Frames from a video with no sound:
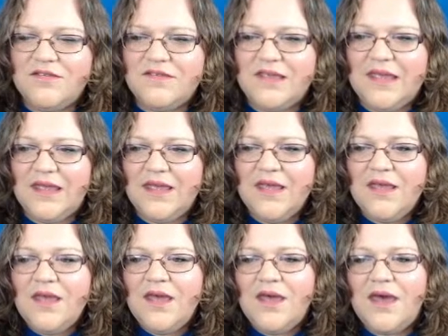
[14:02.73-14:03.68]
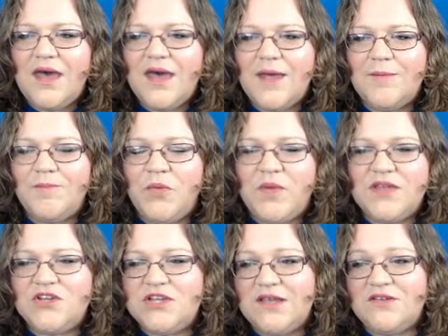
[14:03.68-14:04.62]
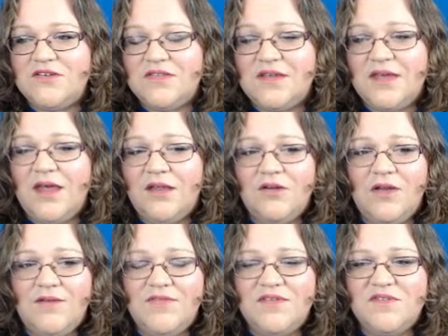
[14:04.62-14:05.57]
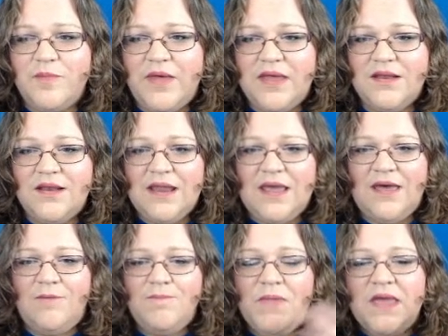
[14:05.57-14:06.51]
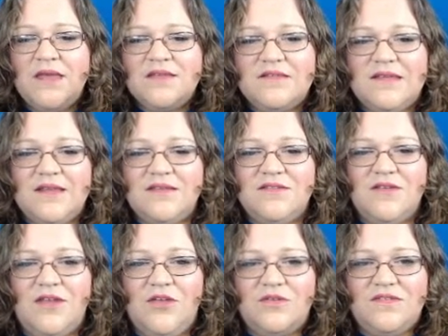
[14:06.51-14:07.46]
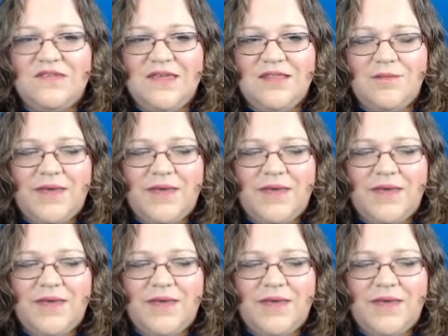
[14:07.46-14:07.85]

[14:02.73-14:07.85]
see we can change the color of this button. Now, since you see the